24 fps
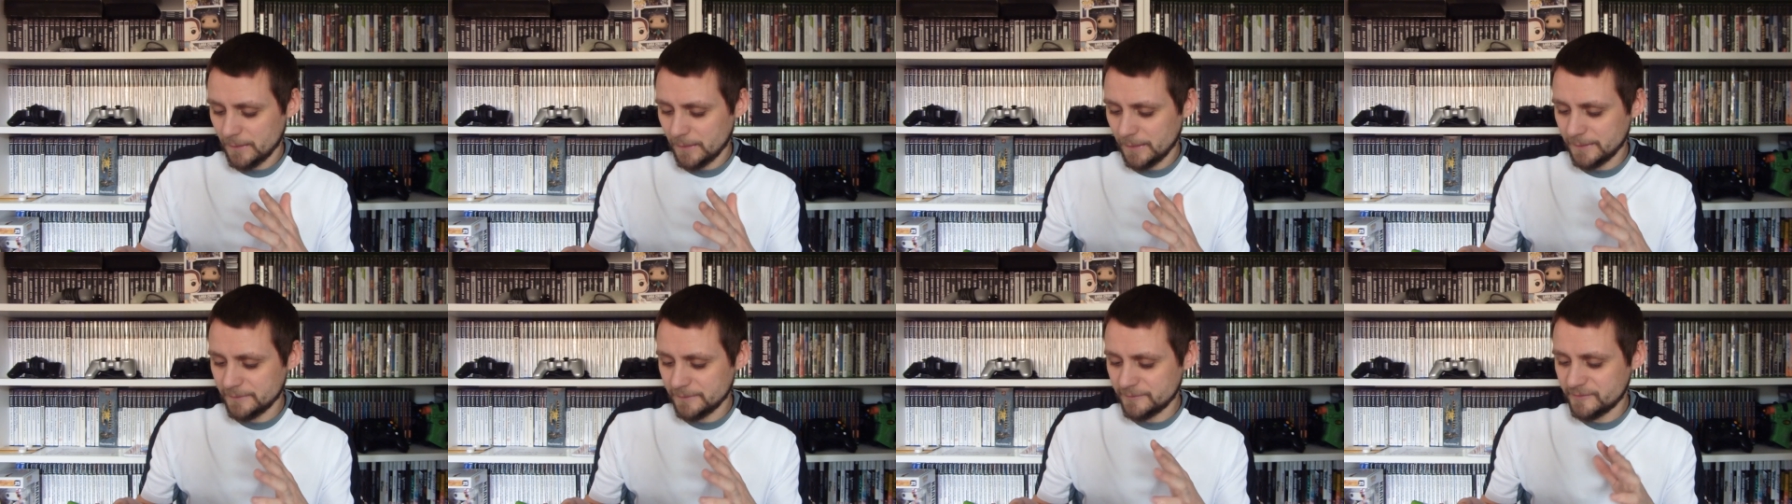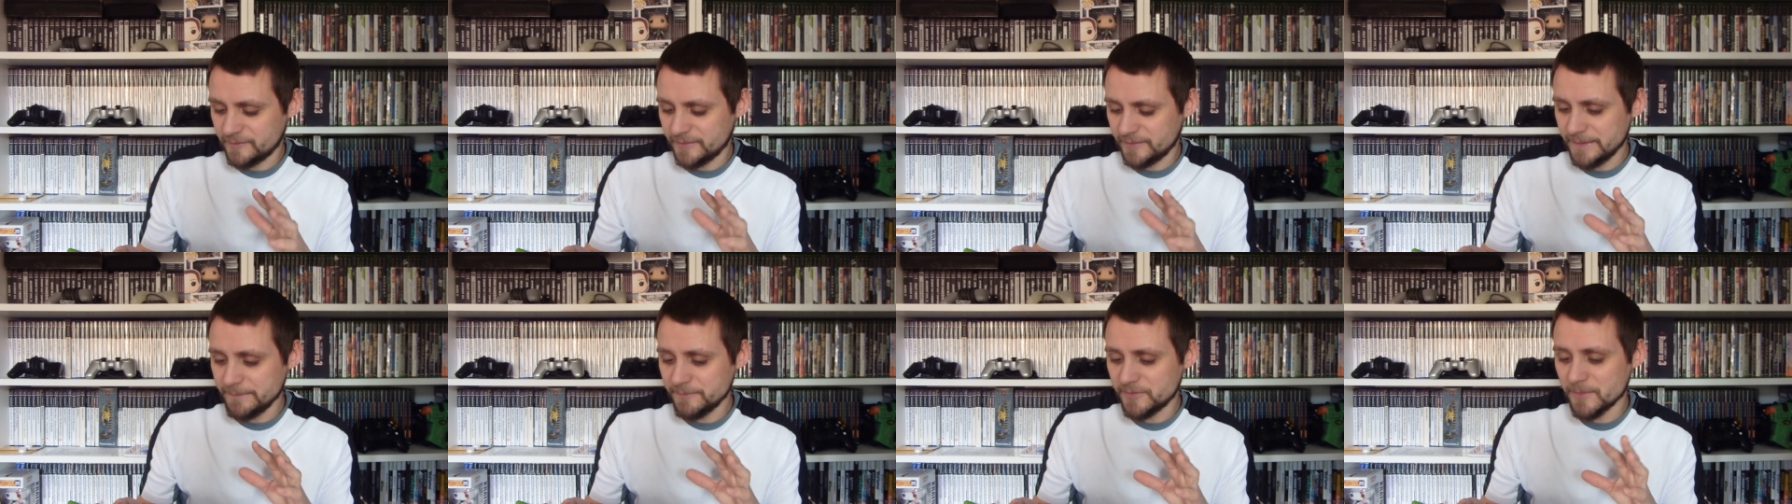It
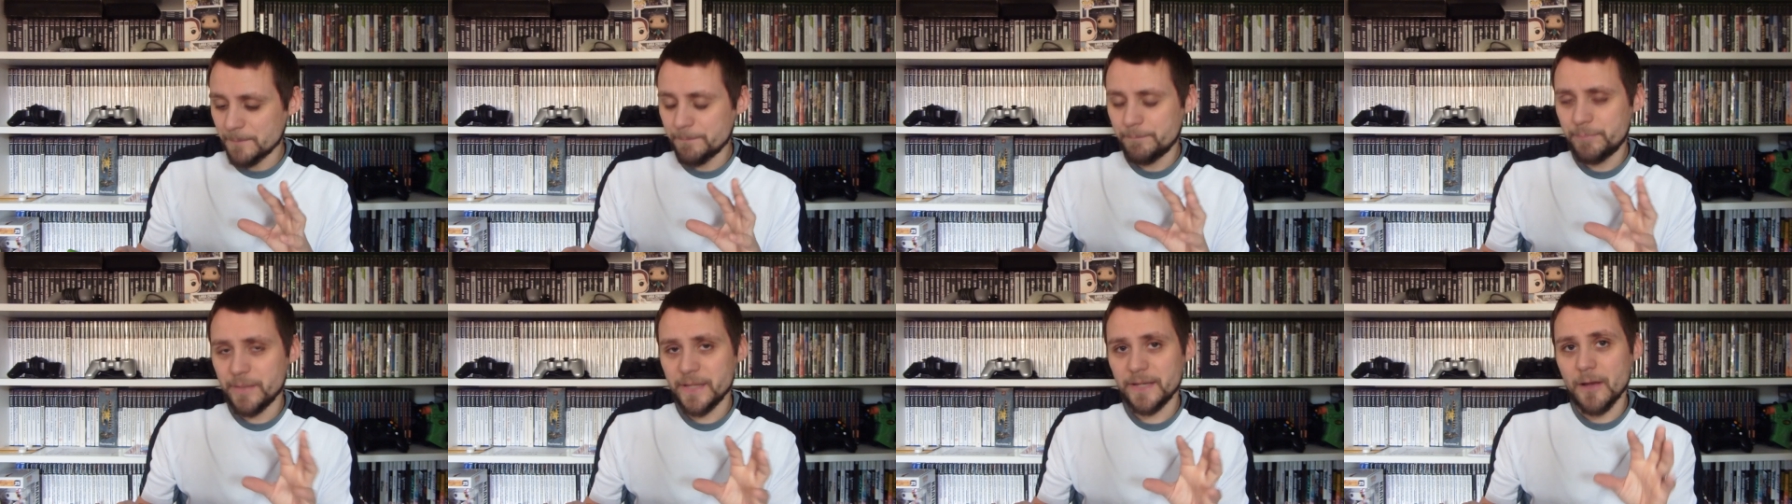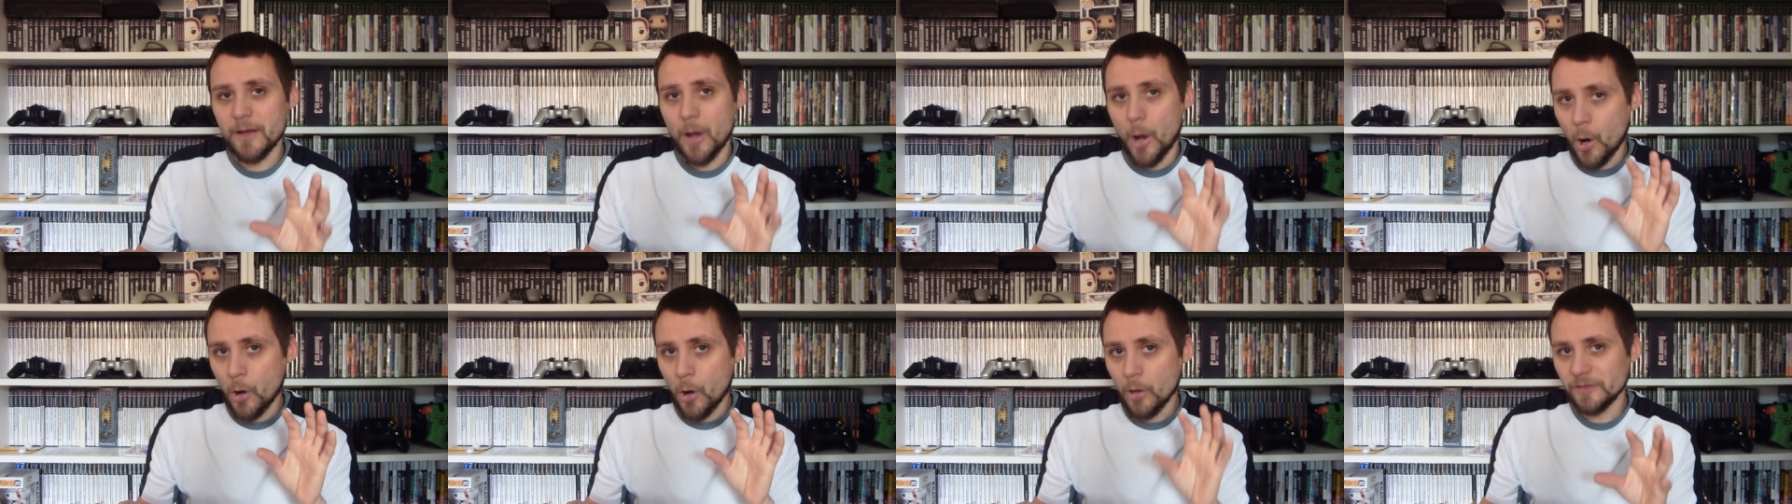seems a
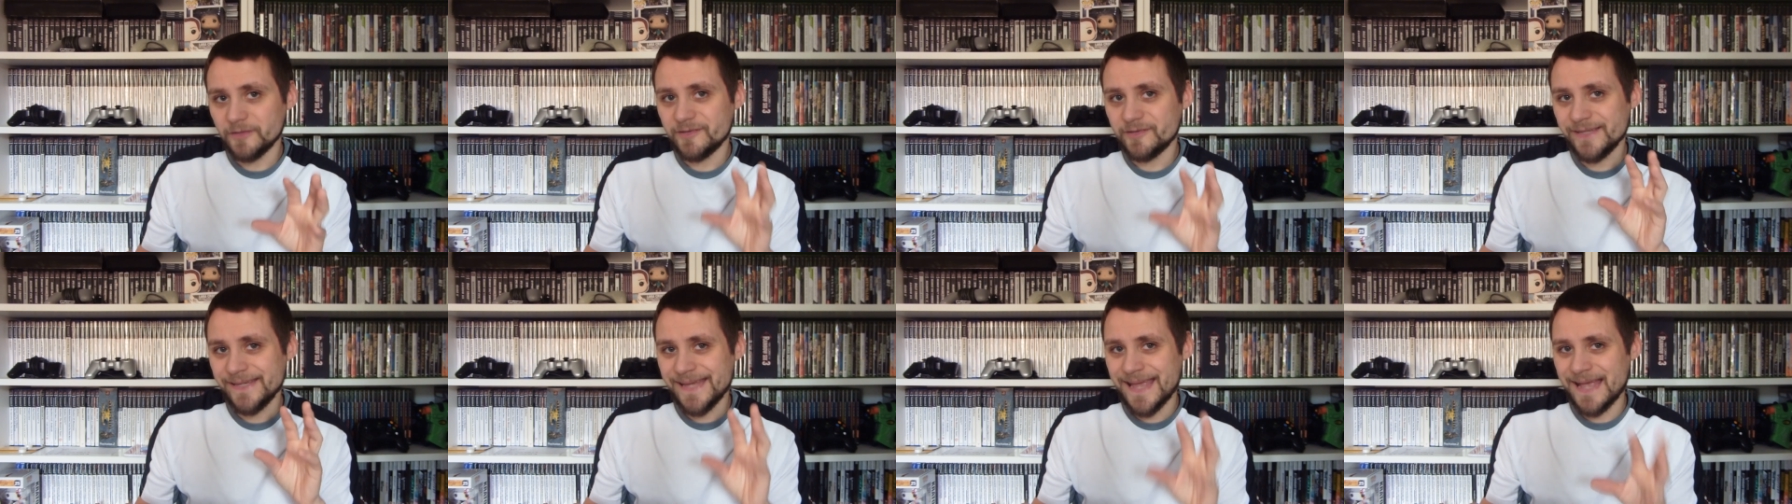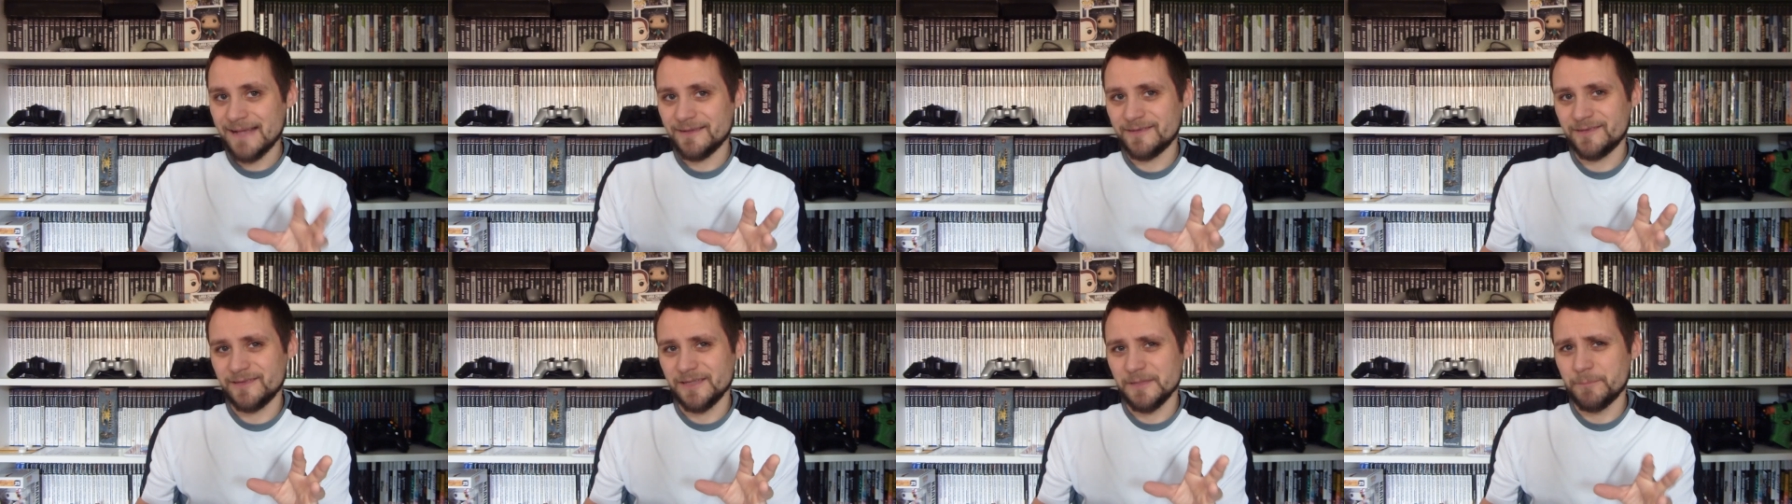bit
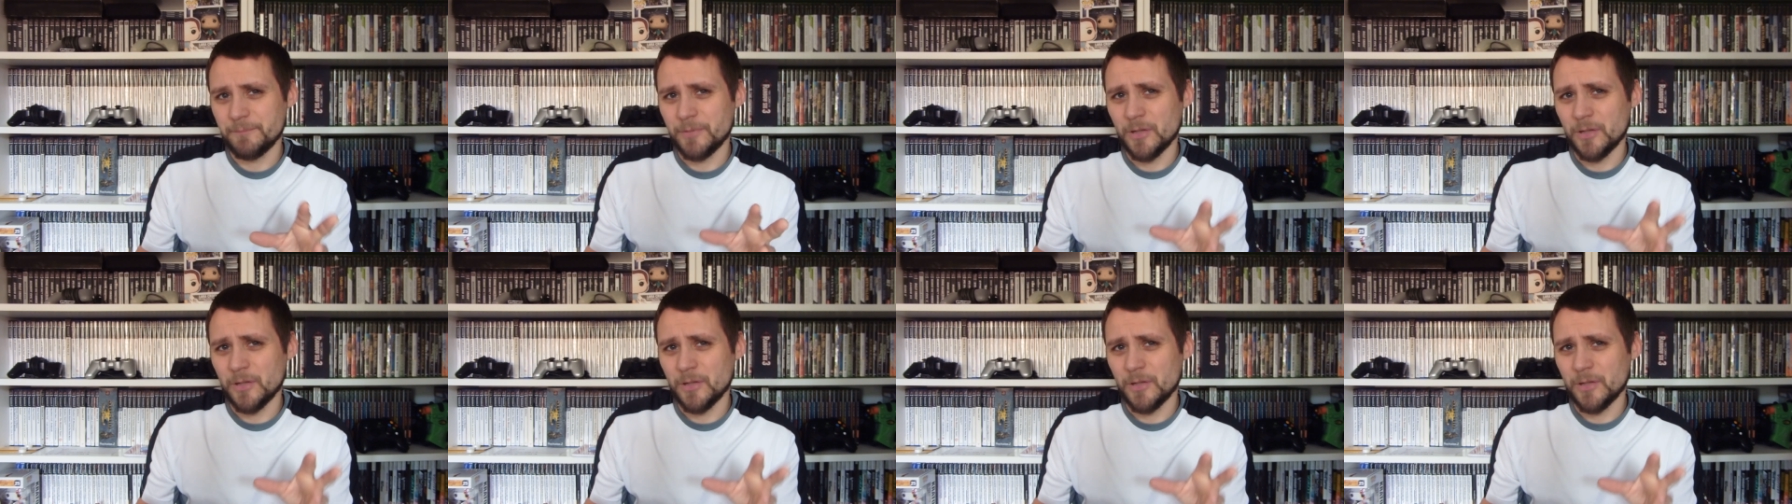RTS-y,